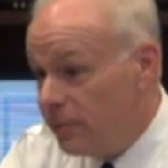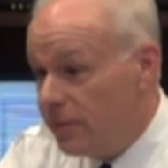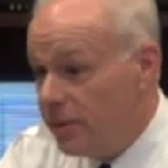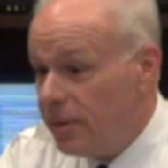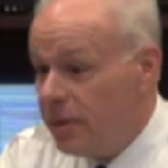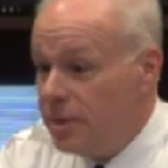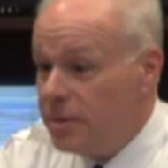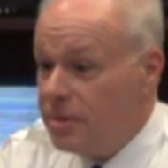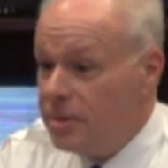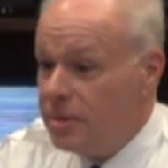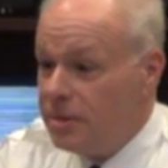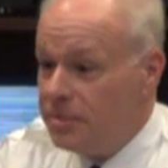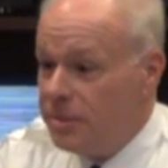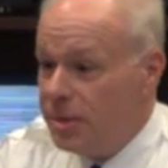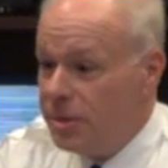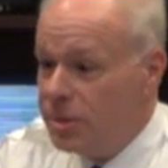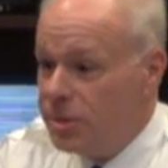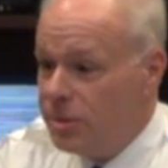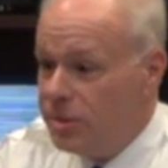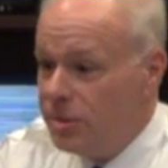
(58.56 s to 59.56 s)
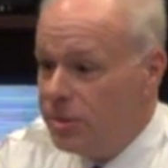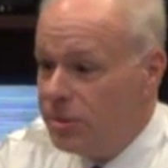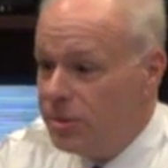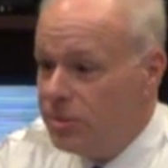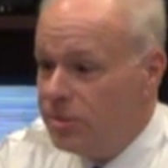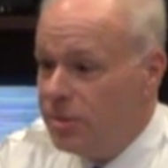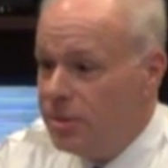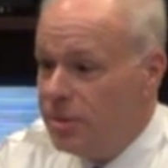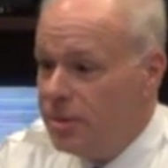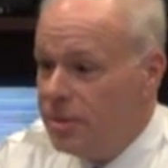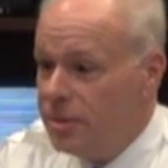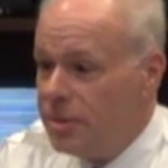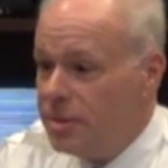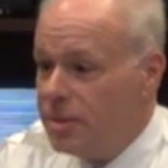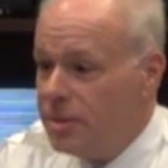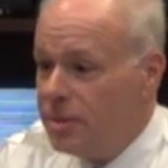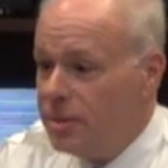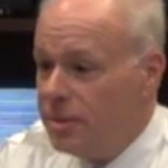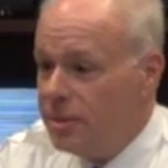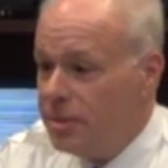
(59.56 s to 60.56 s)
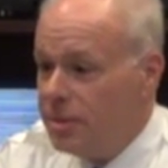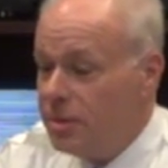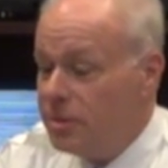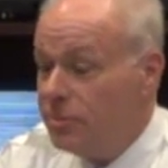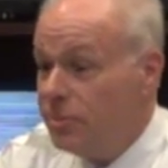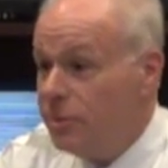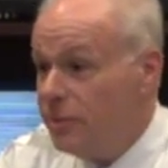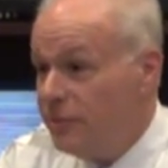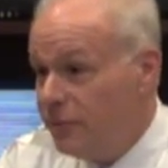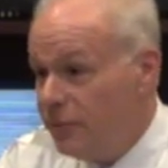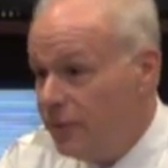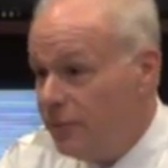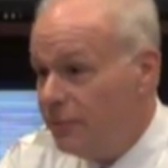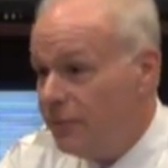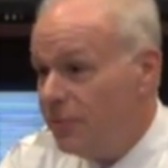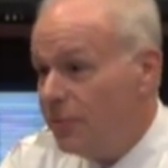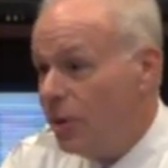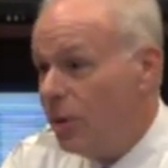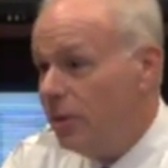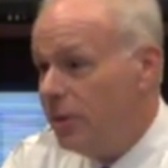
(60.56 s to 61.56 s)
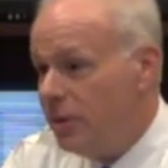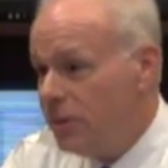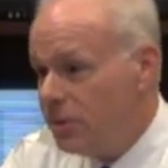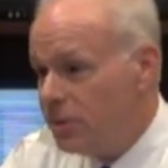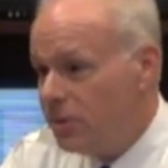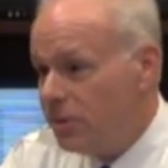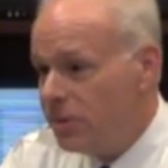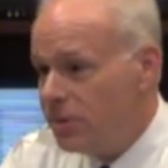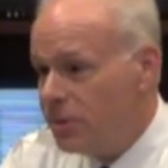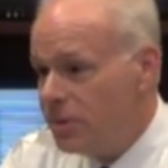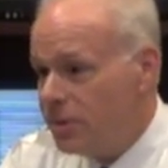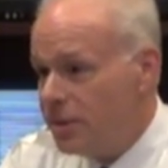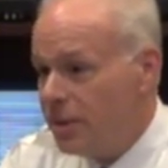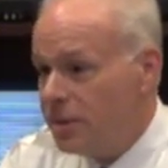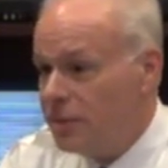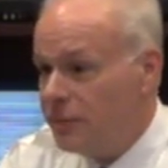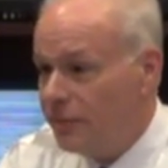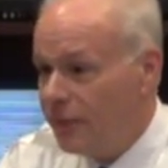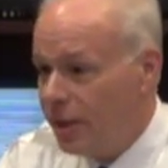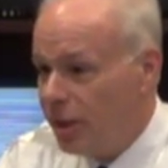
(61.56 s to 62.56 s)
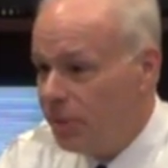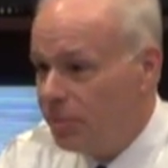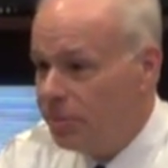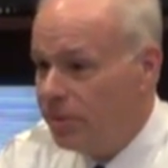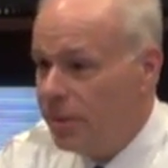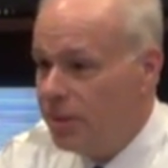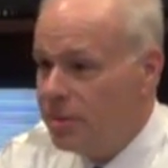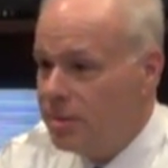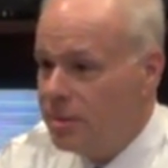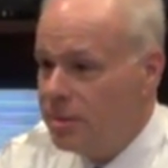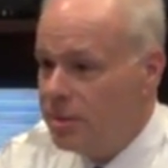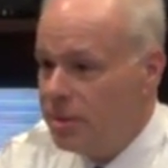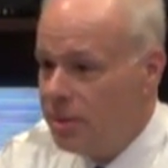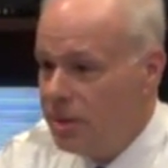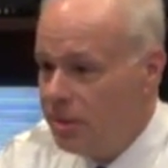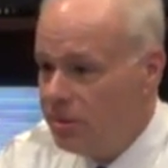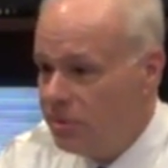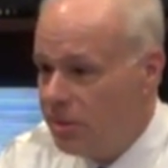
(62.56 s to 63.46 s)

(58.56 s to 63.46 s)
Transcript: things is to make sure the tree is at least 3 feet from all heat sources. That's fireplaces, heat